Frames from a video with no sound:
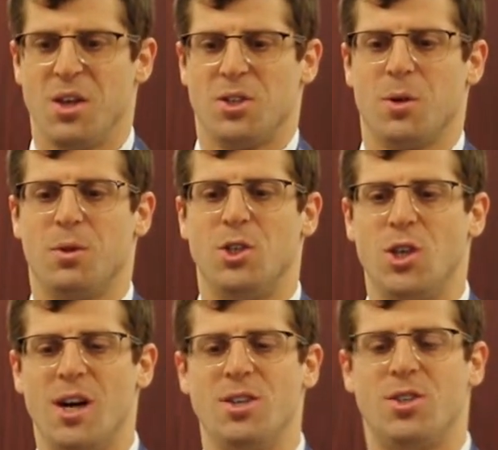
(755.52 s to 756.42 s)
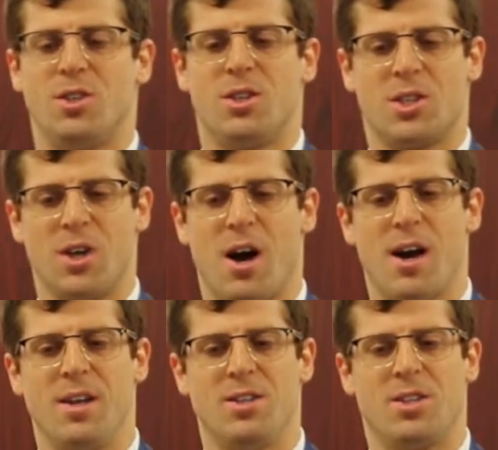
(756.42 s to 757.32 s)
So the judge
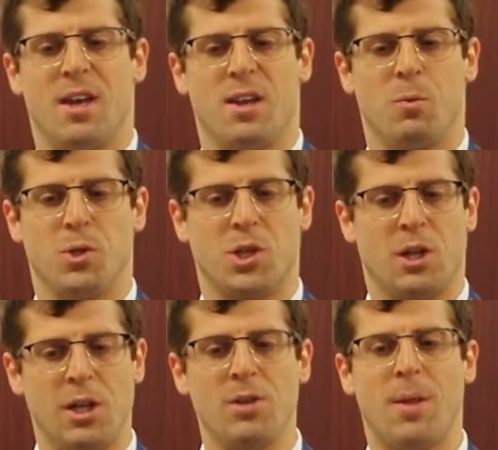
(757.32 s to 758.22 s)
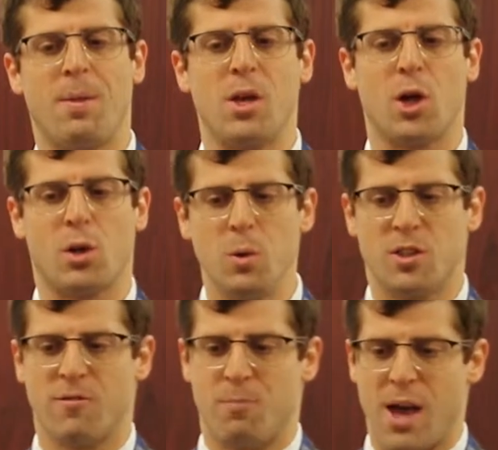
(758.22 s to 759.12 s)
decides that it was clear that the
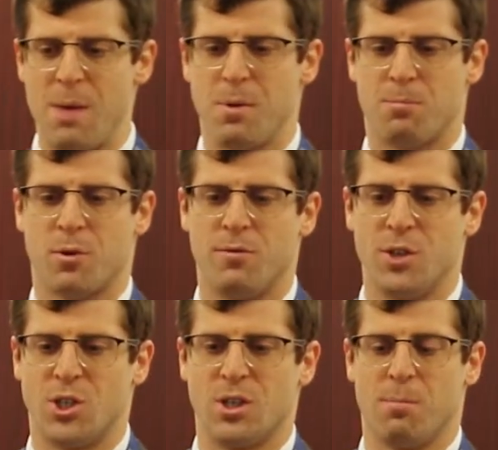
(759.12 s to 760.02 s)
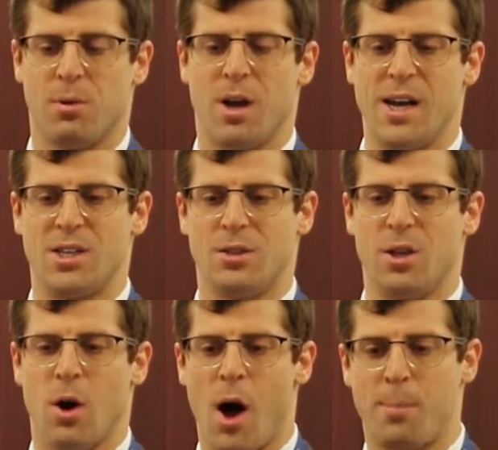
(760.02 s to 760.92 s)
inclusive payment provision applied to
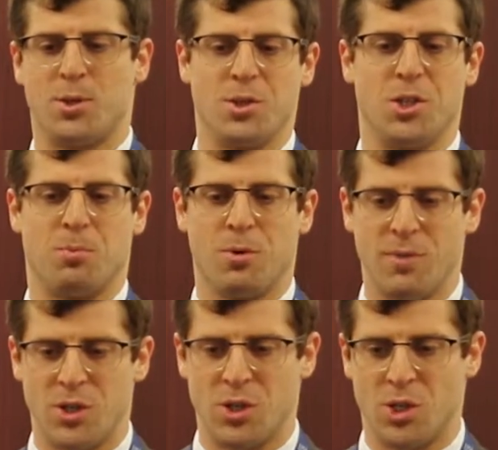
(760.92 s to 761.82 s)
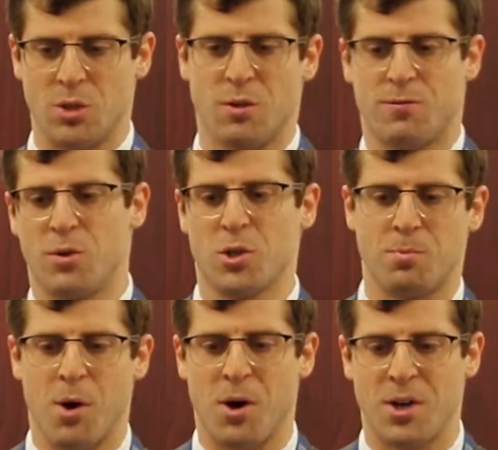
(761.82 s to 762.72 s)
the options provision, so the
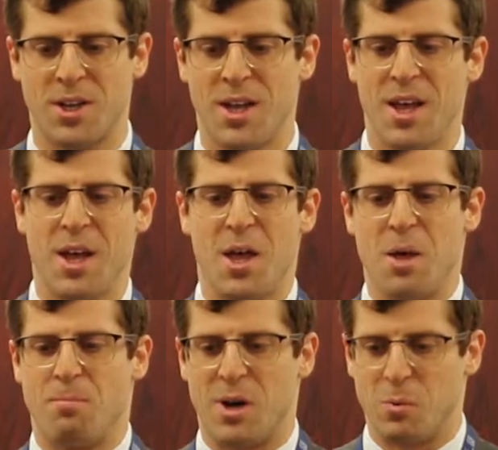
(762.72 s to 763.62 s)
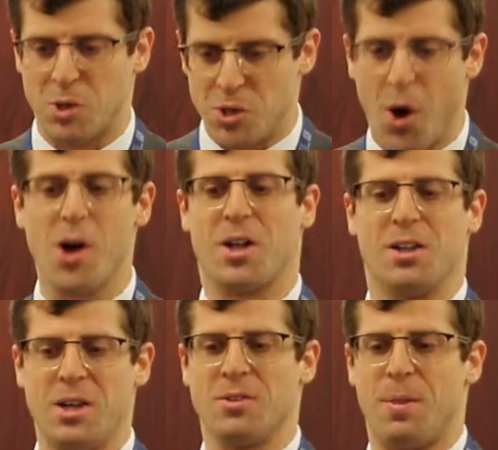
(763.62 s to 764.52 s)
first part, but it was not
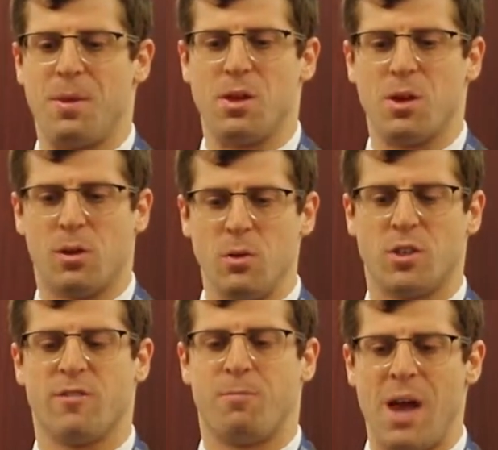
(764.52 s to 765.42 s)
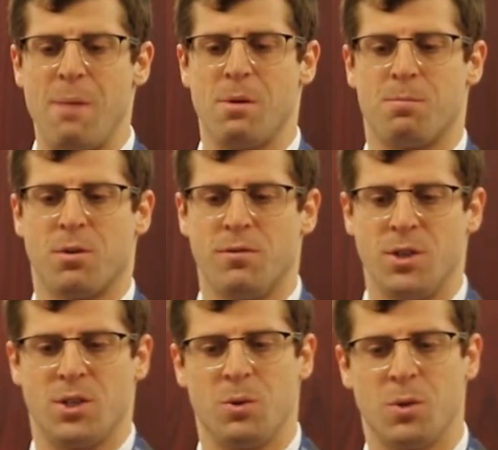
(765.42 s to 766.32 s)
clear that the inclusive payment
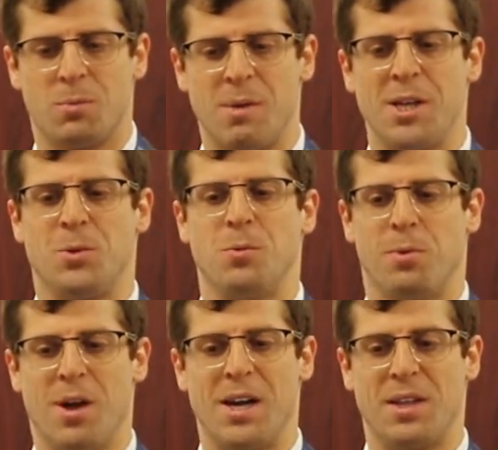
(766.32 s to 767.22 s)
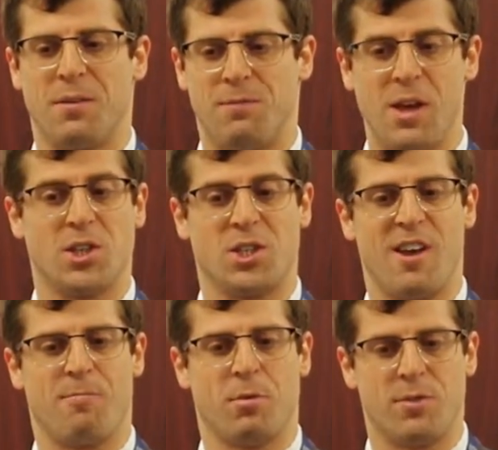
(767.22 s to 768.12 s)
provision was meant to apply to the
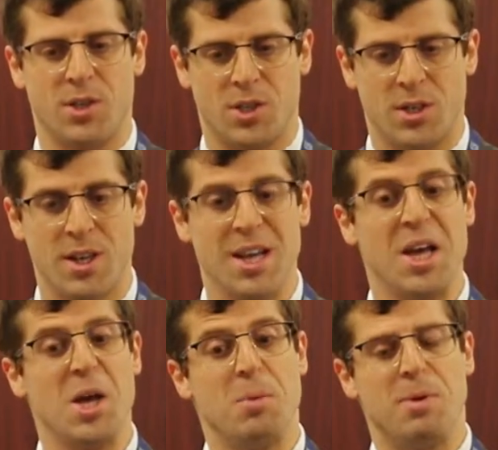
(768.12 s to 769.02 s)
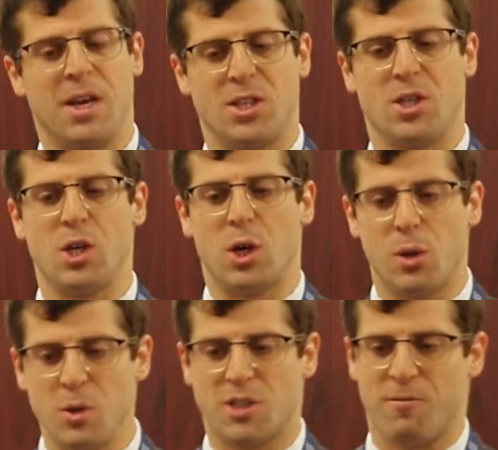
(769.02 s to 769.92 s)
fail-safe provision because the
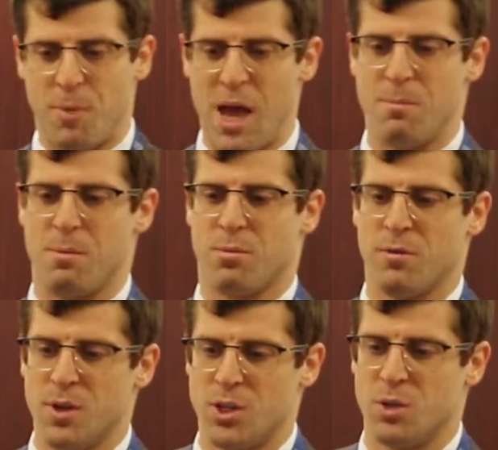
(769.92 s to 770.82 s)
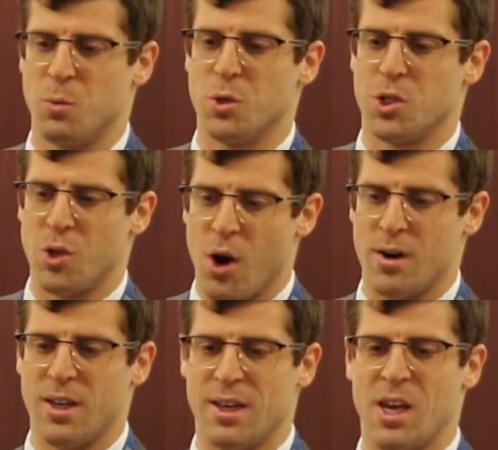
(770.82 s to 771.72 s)
inclusive payment provision was
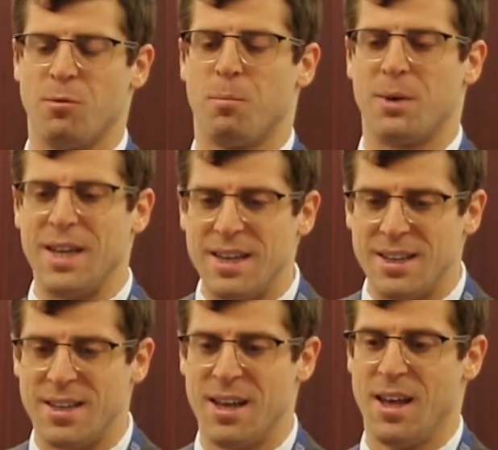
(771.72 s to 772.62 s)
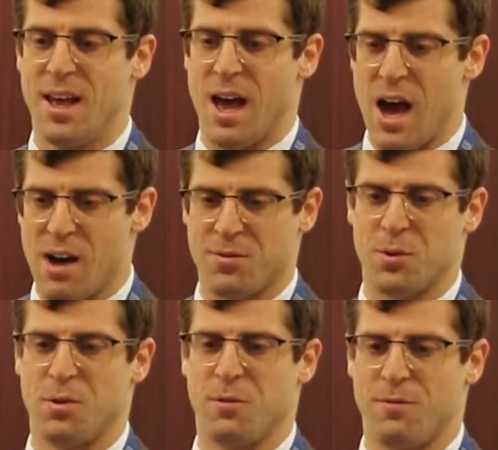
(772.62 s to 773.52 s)
not again repeated
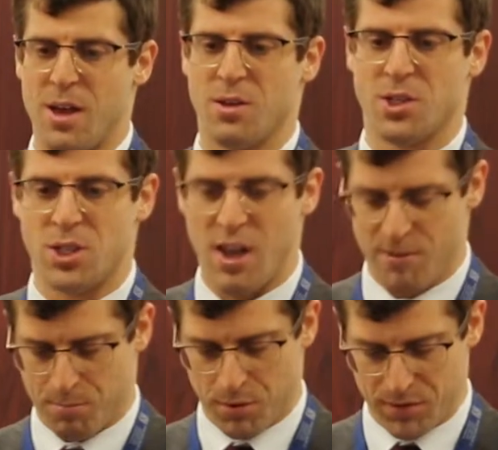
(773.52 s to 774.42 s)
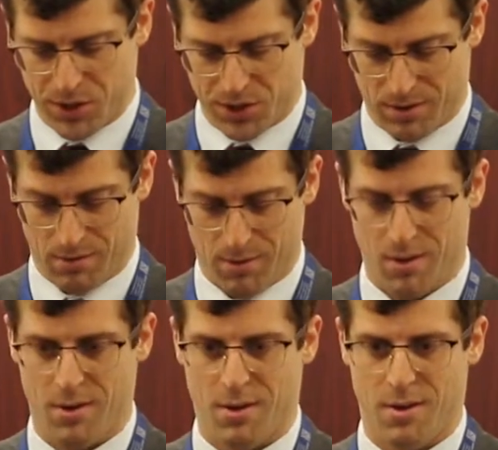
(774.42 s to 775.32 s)
after the fail-safe provision.
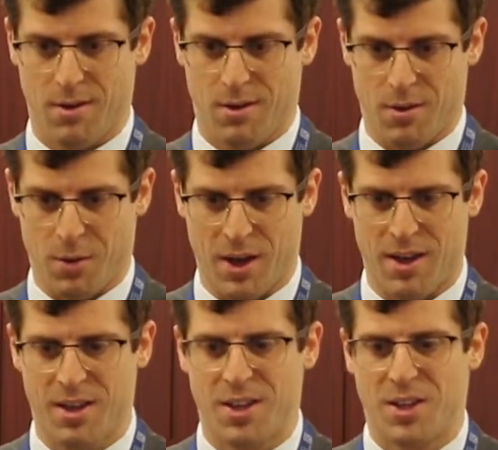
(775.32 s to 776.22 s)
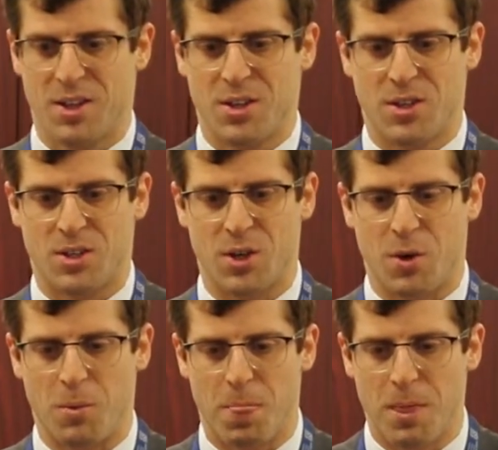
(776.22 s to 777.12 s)
Okay?
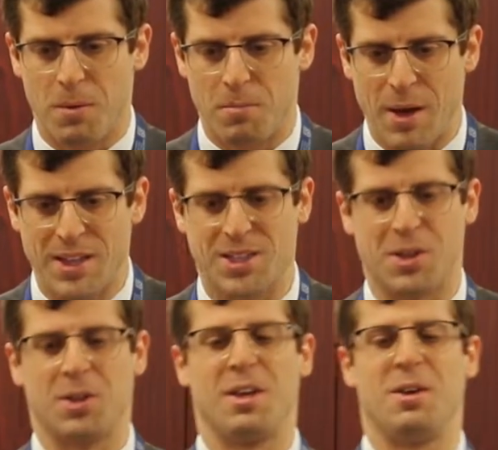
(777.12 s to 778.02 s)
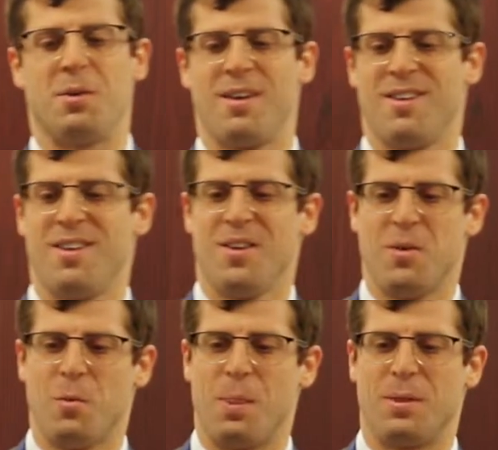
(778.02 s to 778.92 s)
So basically
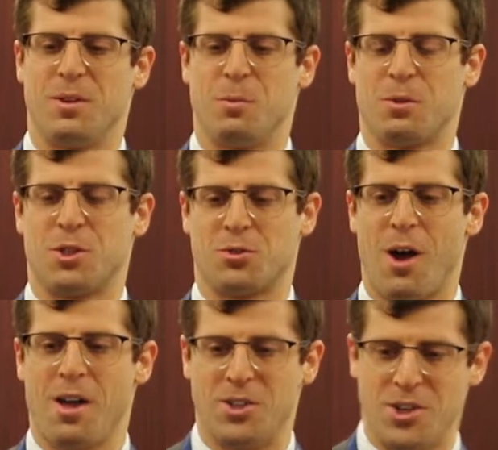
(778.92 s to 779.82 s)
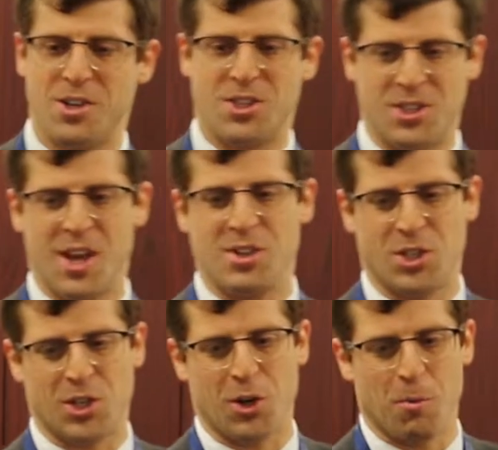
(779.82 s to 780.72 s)
what the trial judge said,
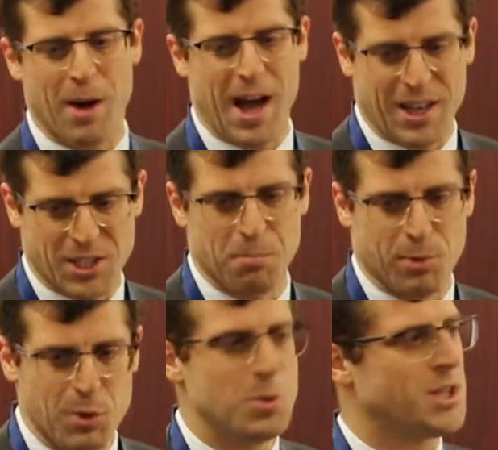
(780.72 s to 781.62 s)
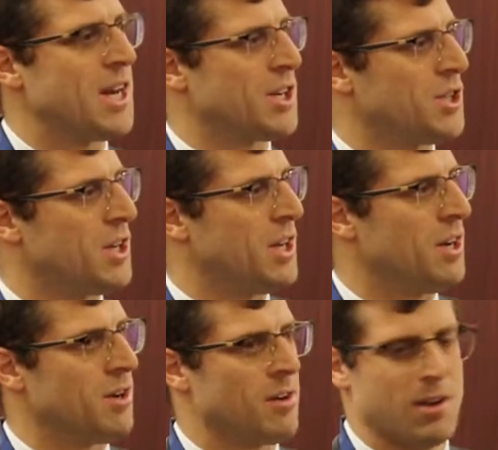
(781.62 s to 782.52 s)
just to go back, is the blue section
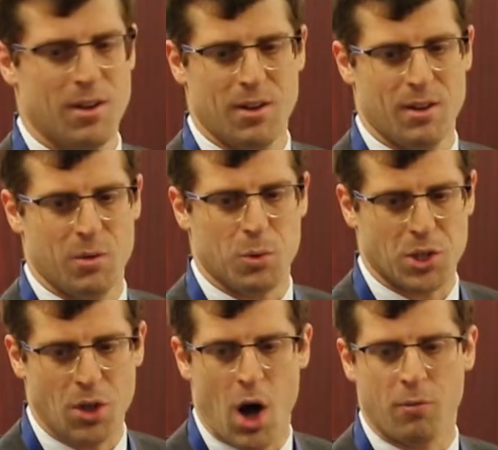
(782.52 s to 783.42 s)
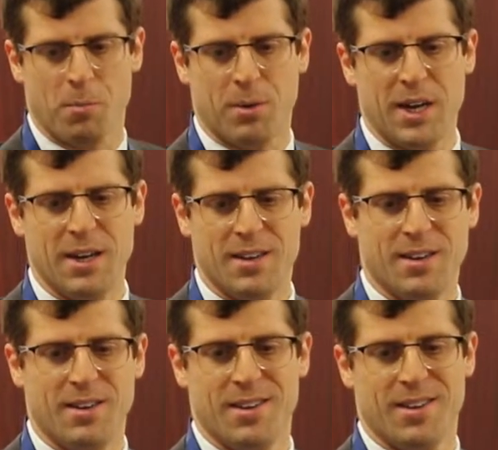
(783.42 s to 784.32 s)
here was not repeated,